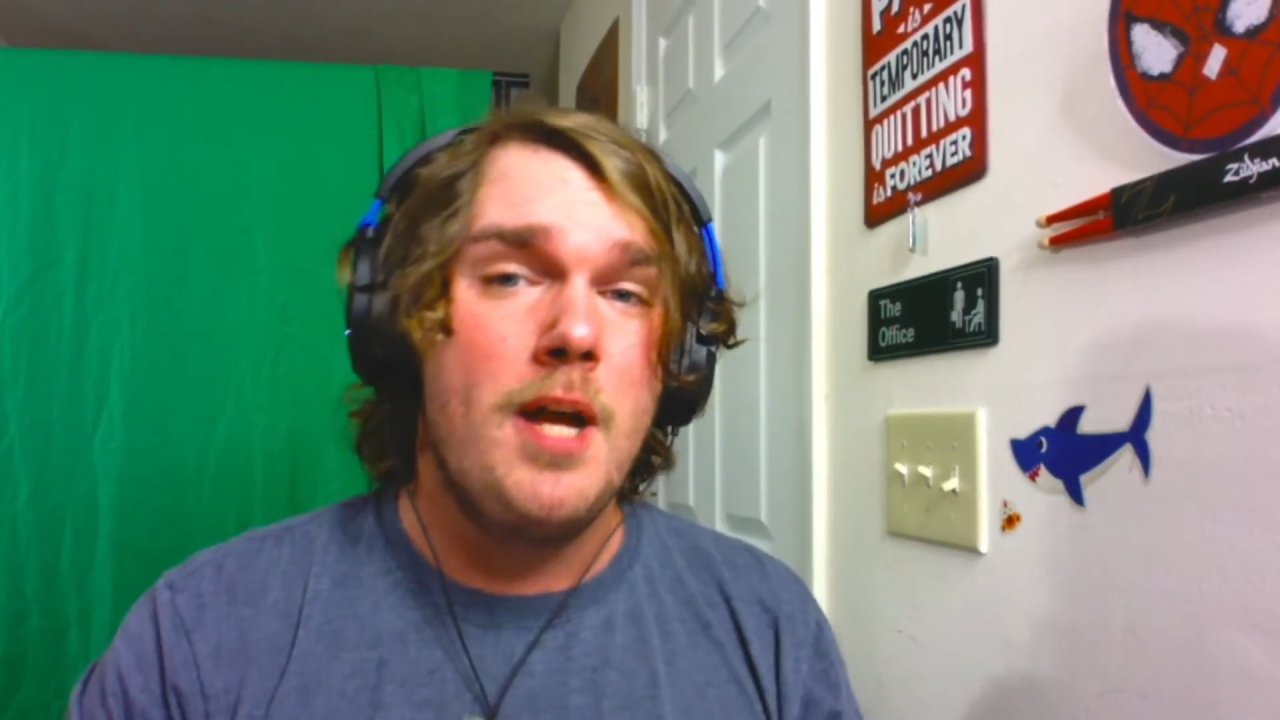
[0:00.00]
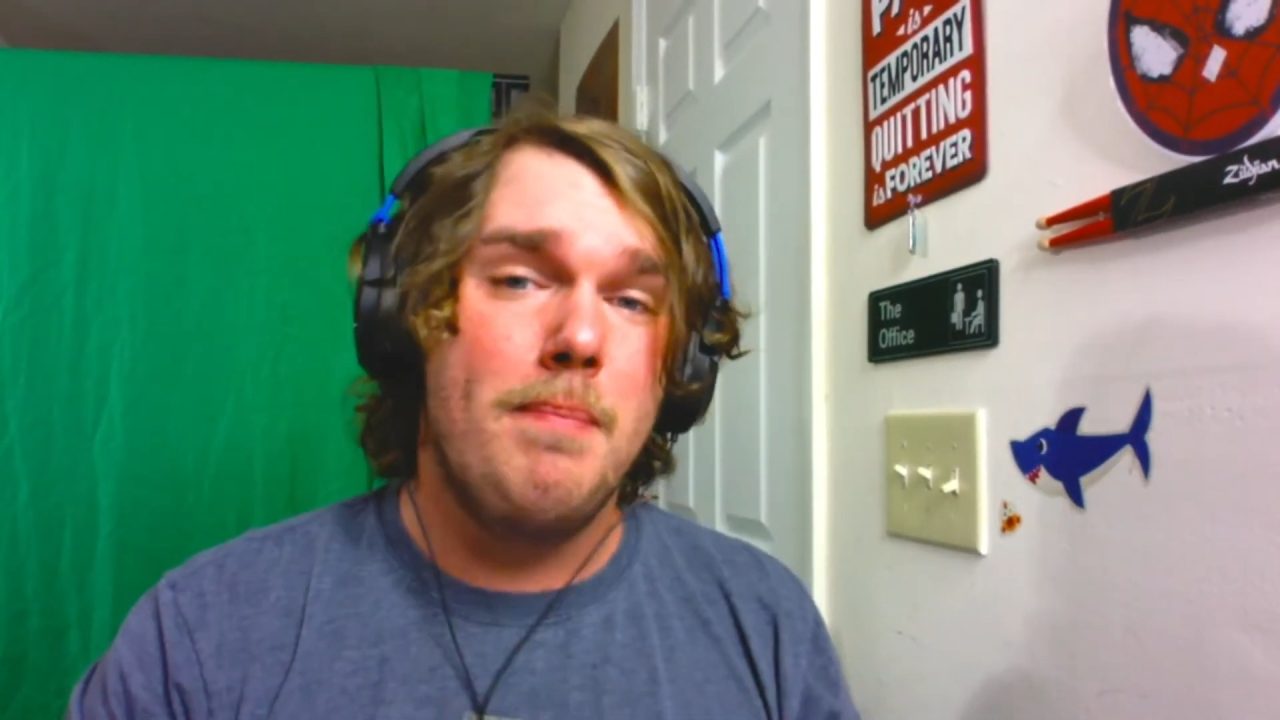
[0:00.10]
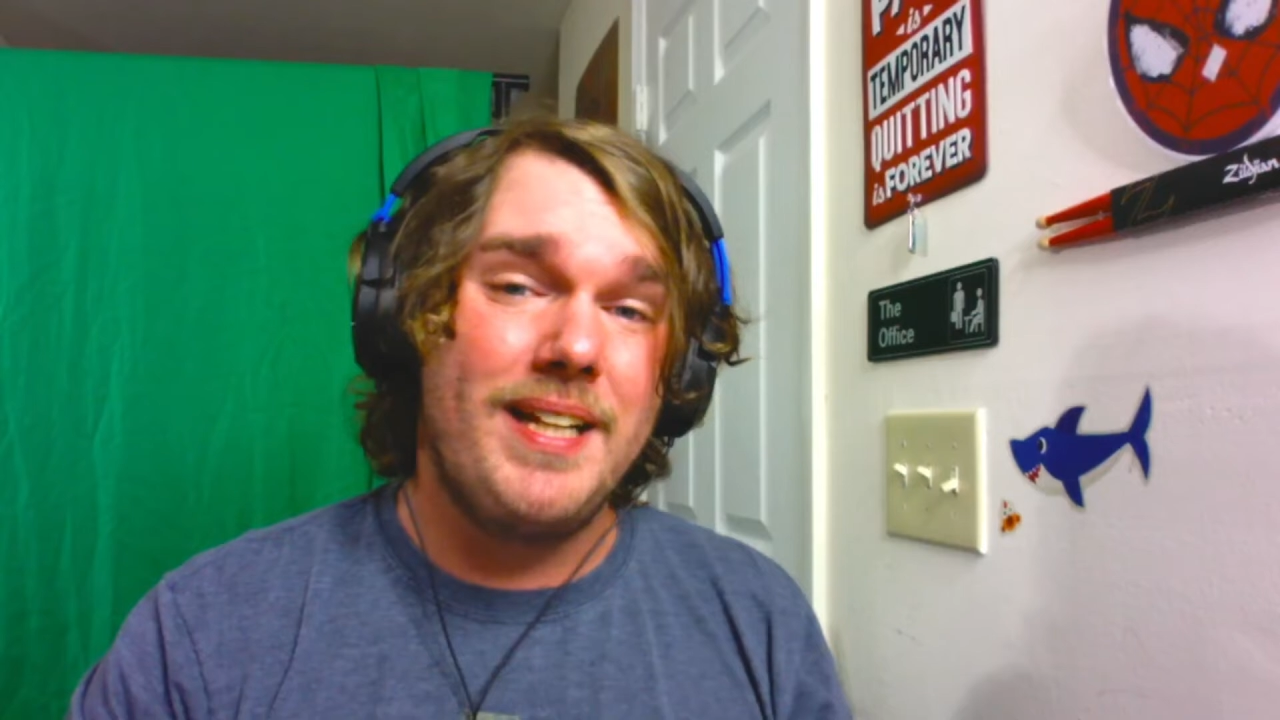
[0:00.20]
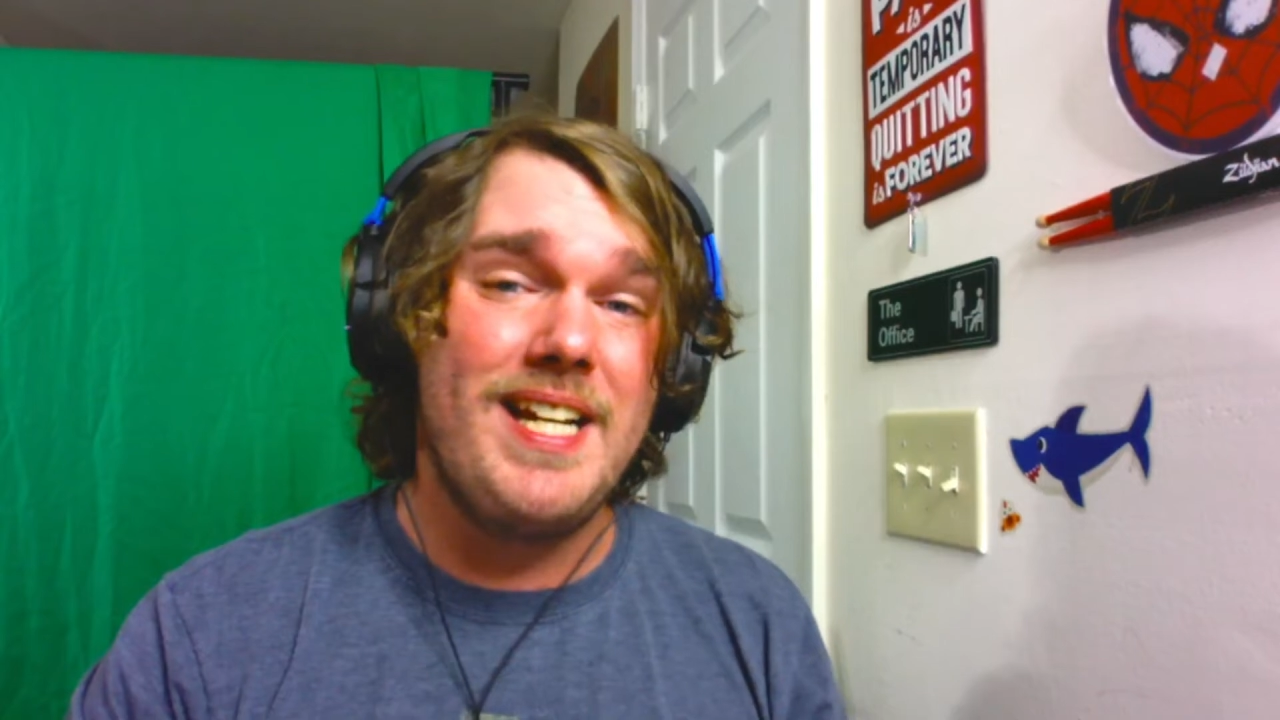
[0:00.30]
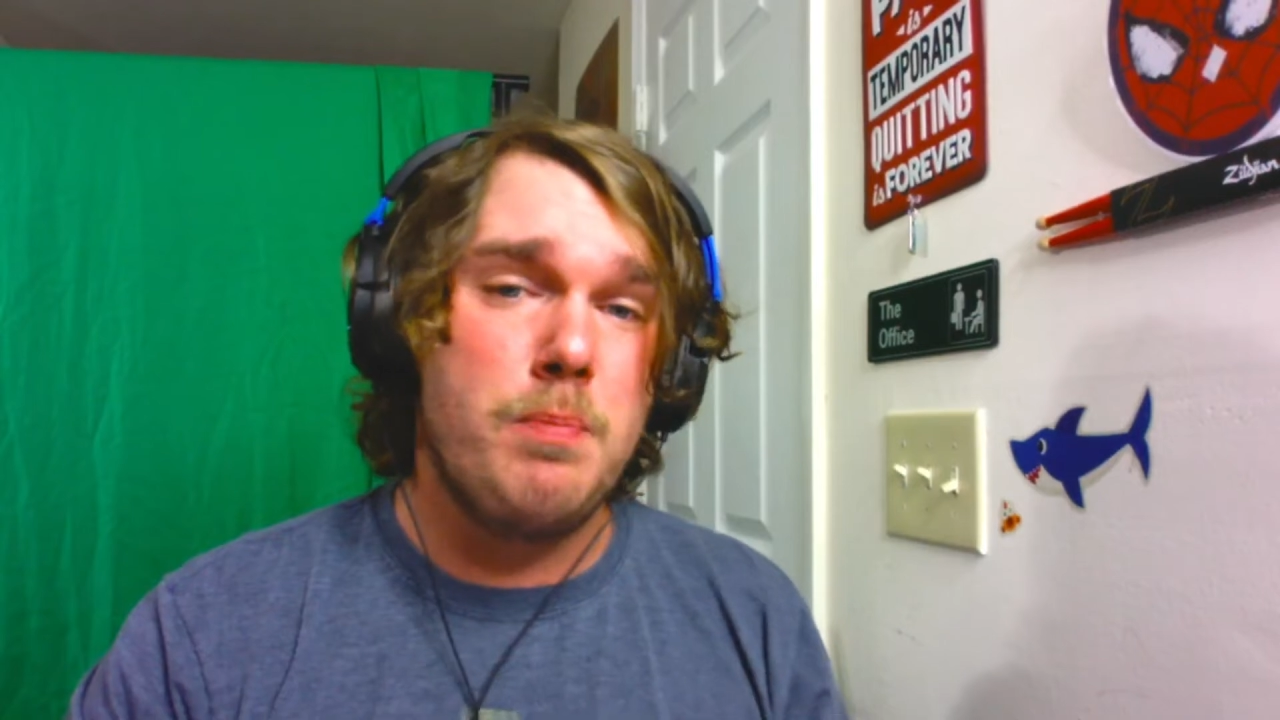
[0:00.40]

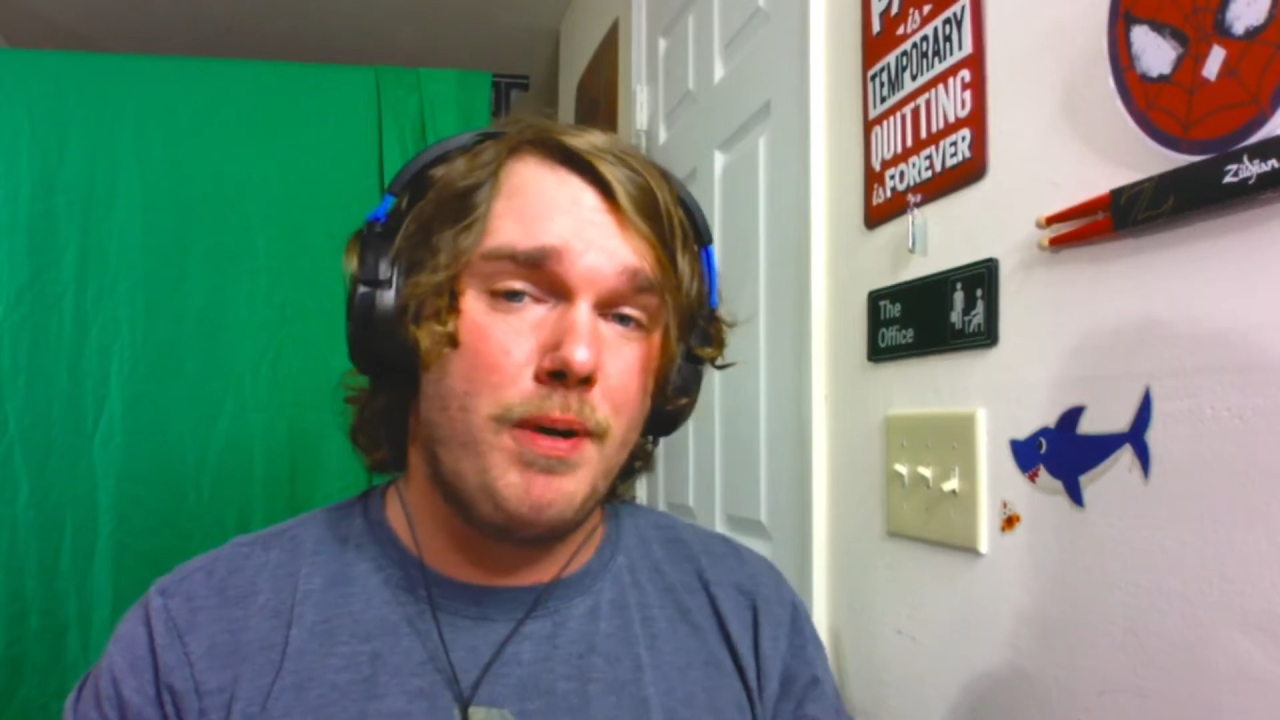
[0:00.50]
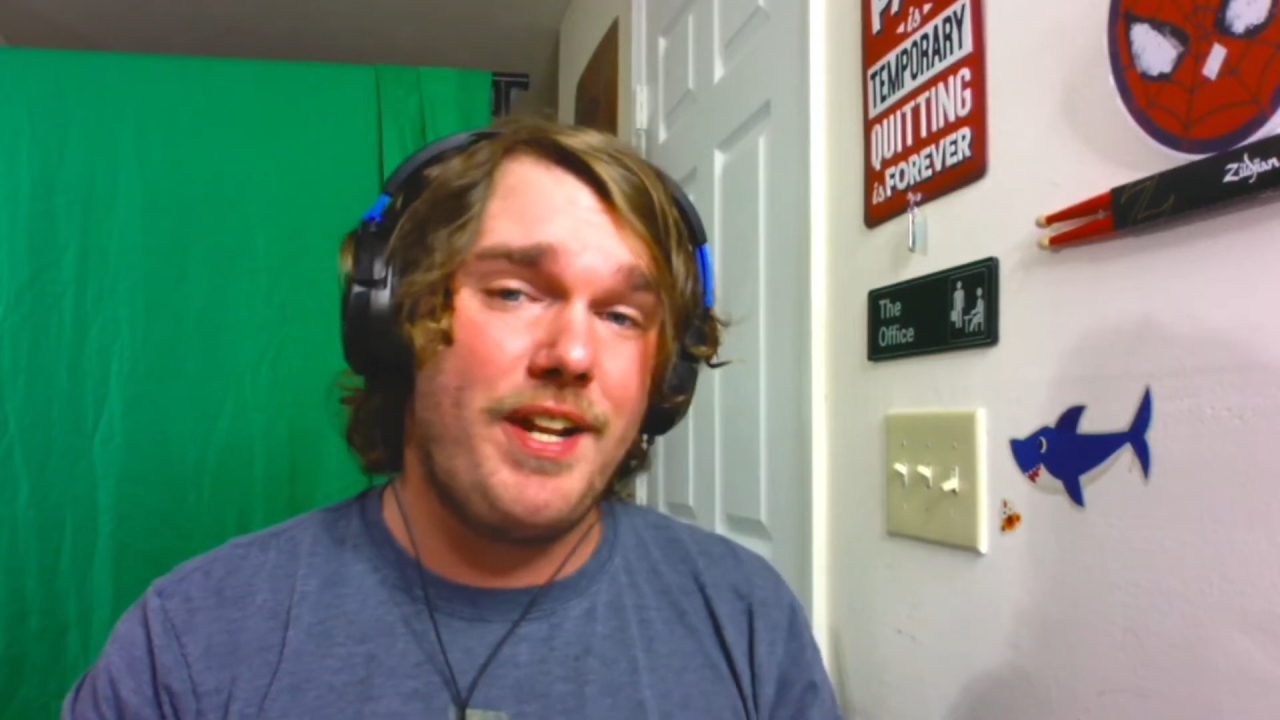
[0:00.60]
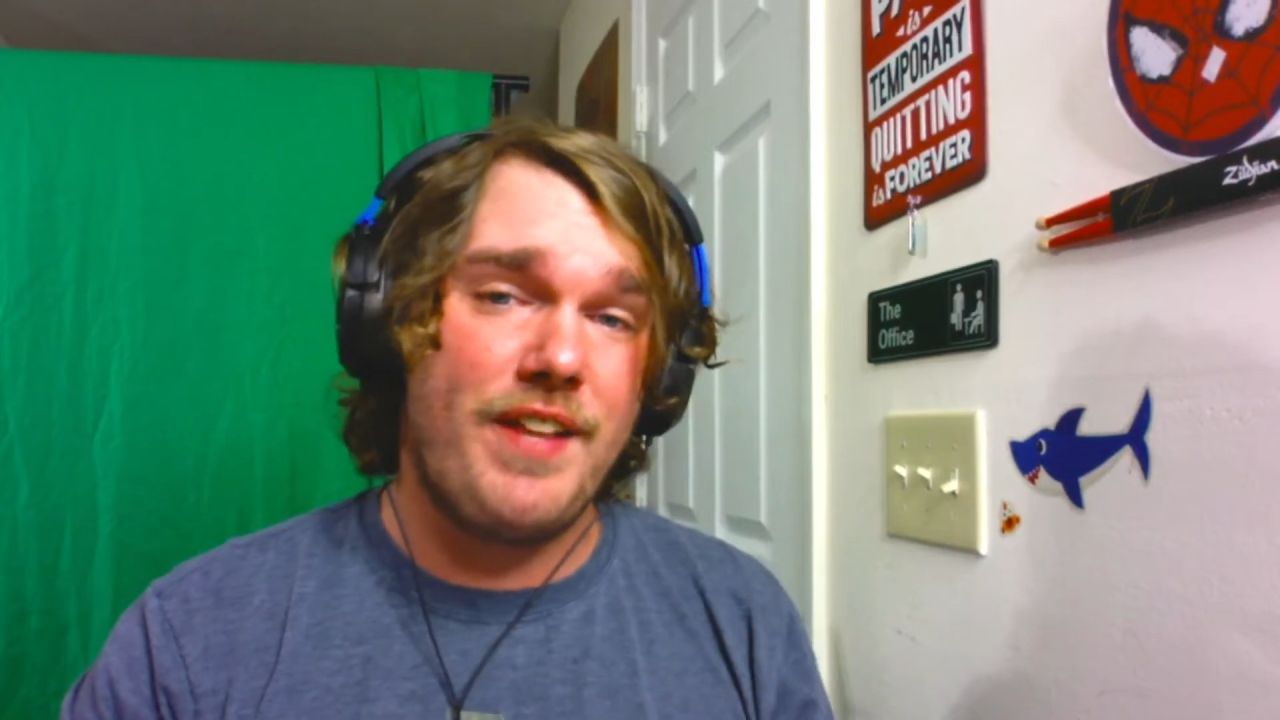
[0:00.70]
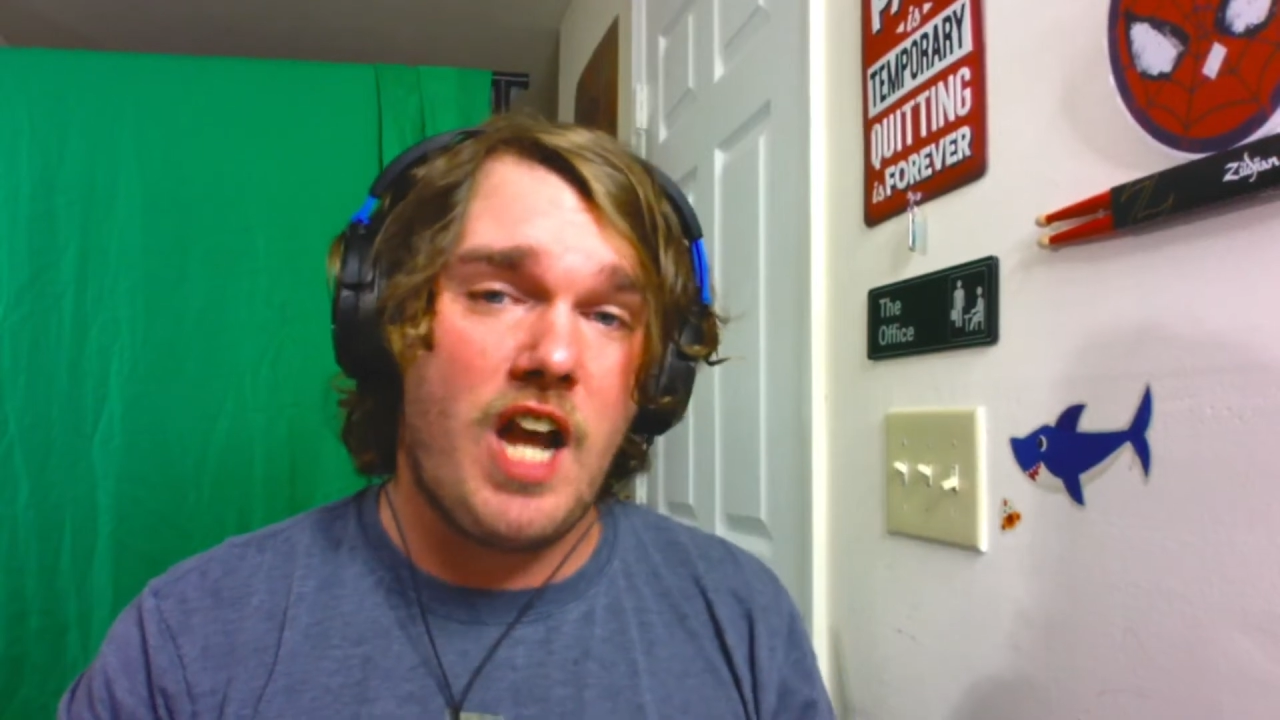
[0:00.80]
please put in the